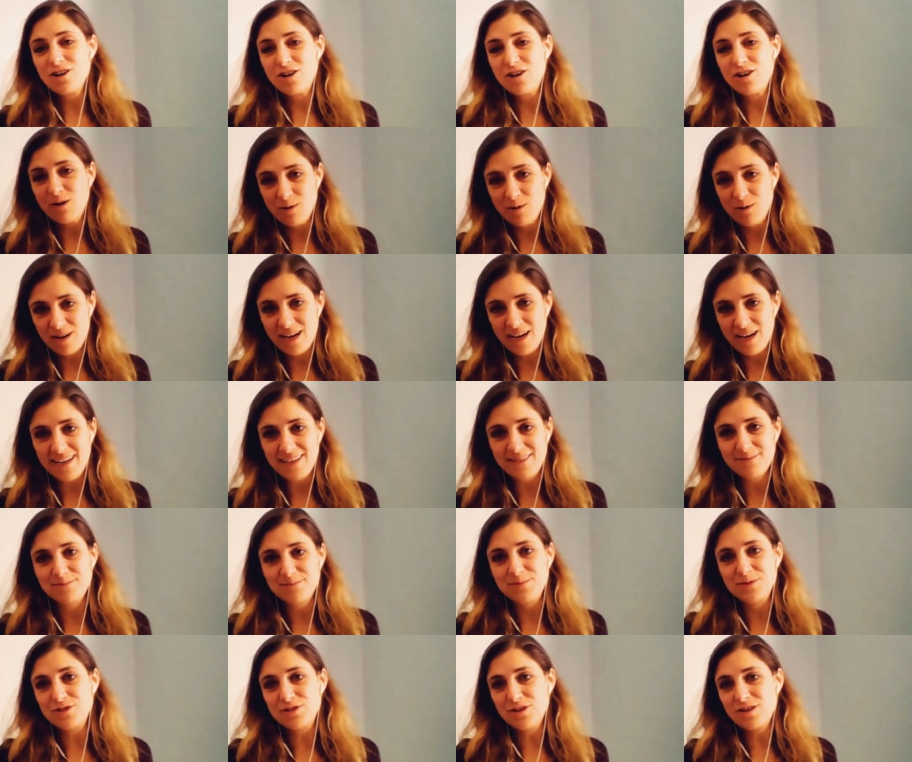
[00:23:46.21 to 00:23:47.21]
Cobra Kai
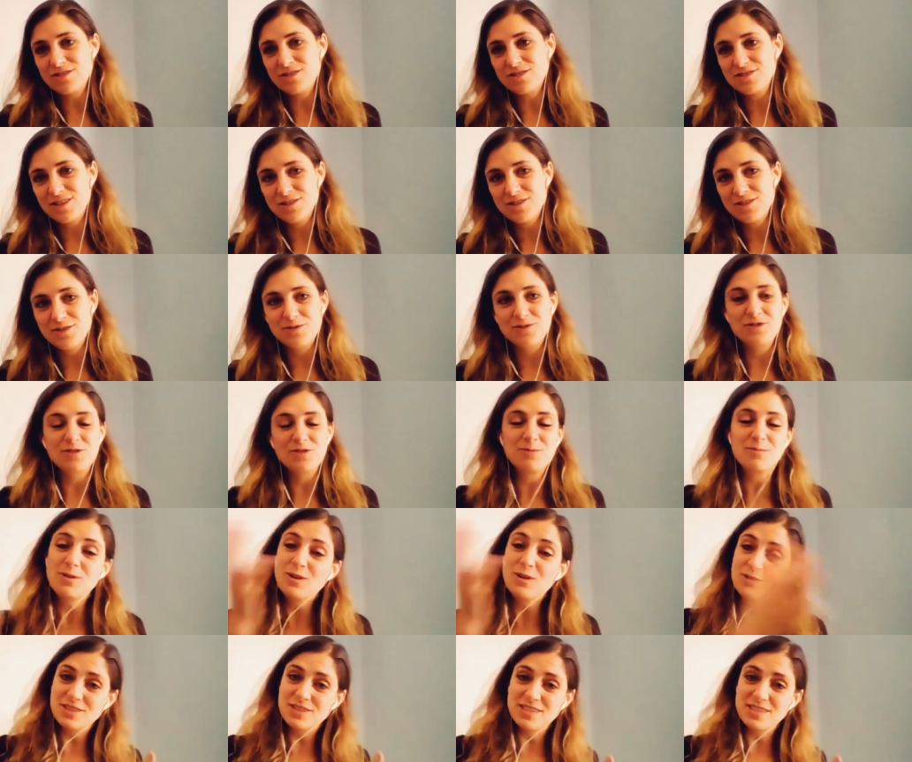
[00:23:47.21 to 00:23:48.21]
starts on YouTube,
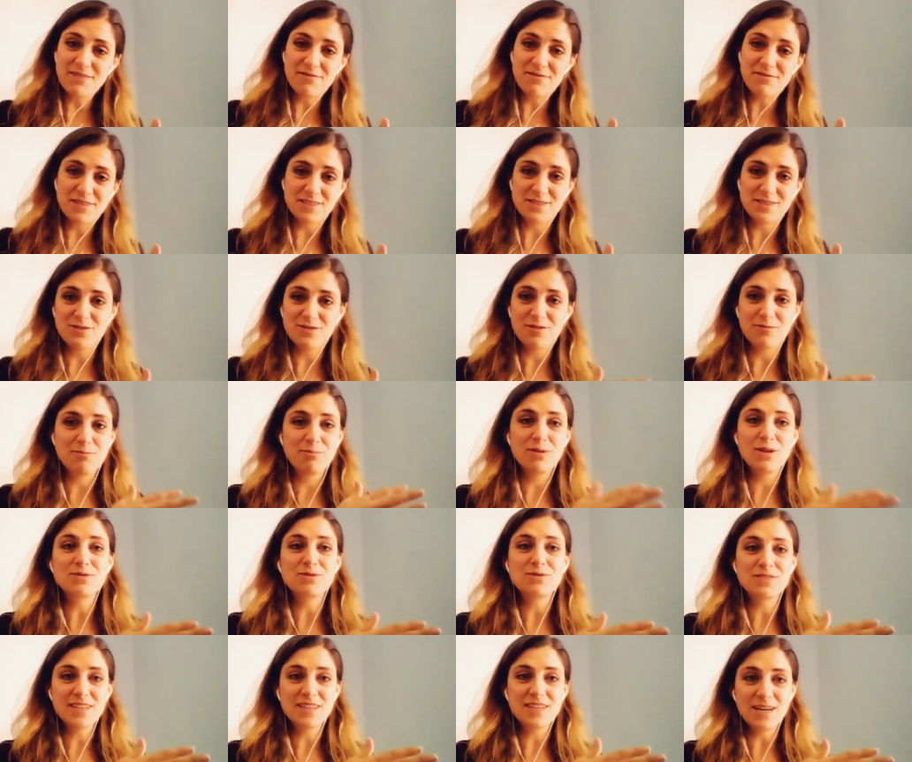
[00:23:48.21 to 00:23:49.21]
goes to Netflix, sort of
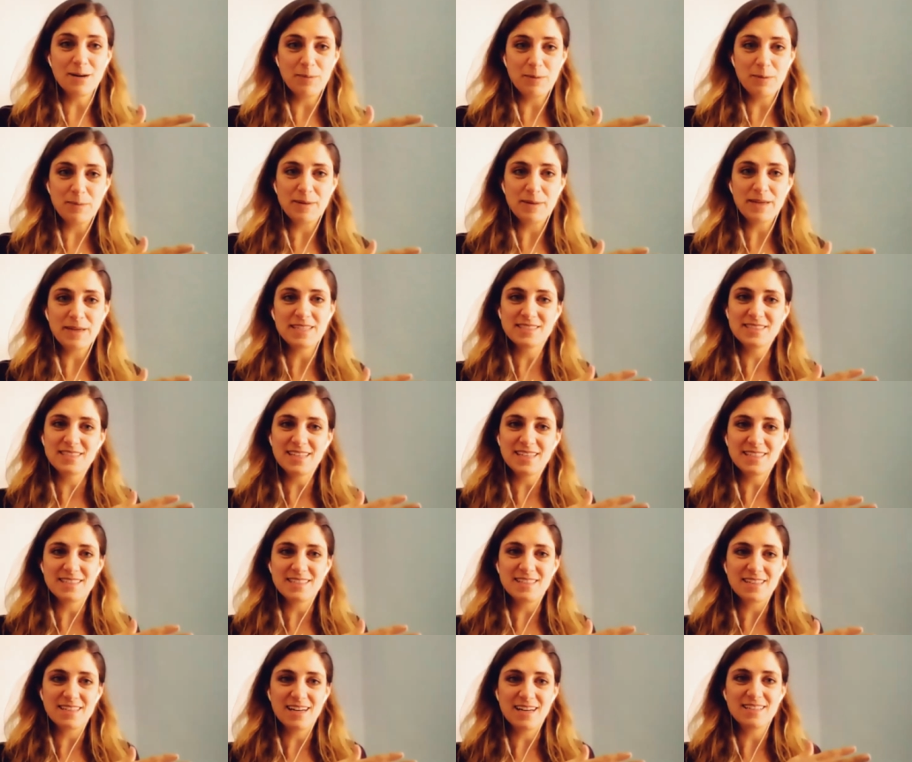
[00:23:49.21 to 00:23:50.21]
blows up because
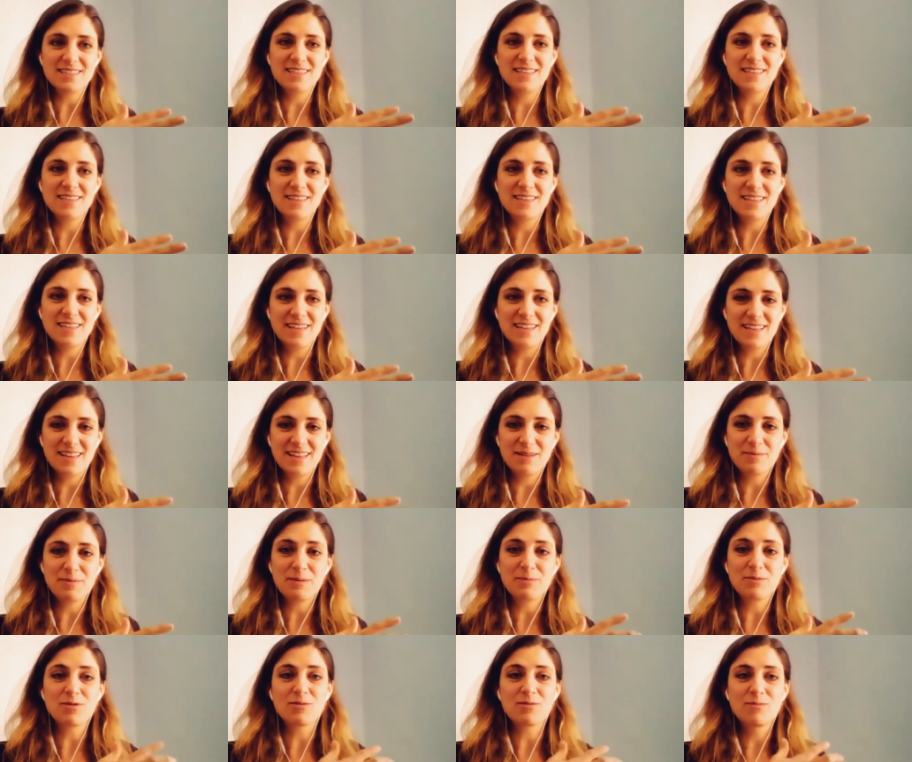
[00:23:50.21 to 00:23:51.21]
that's the content that I think
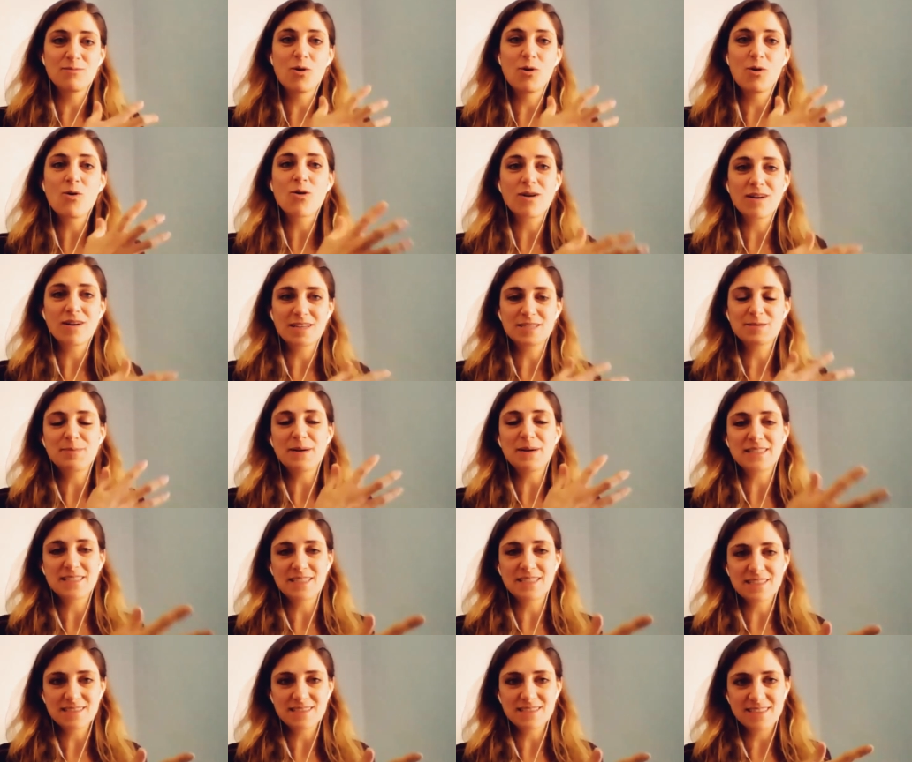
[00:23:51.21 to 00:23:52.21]
people are more
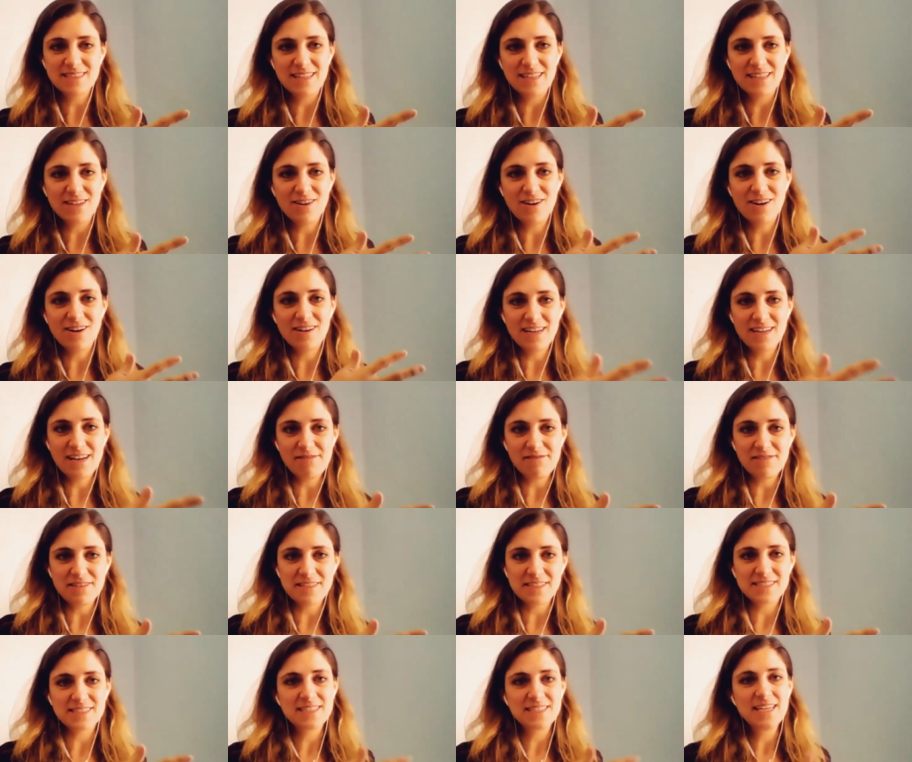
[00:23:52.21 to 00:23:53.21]
expecting to see on
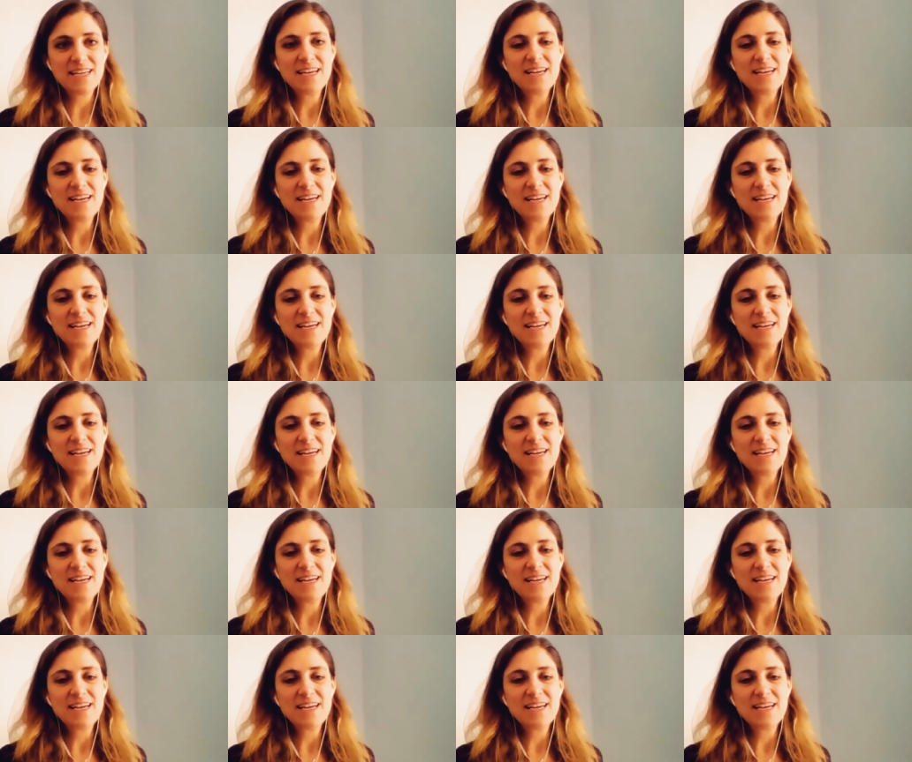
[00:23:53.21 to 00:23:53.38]
Netflix.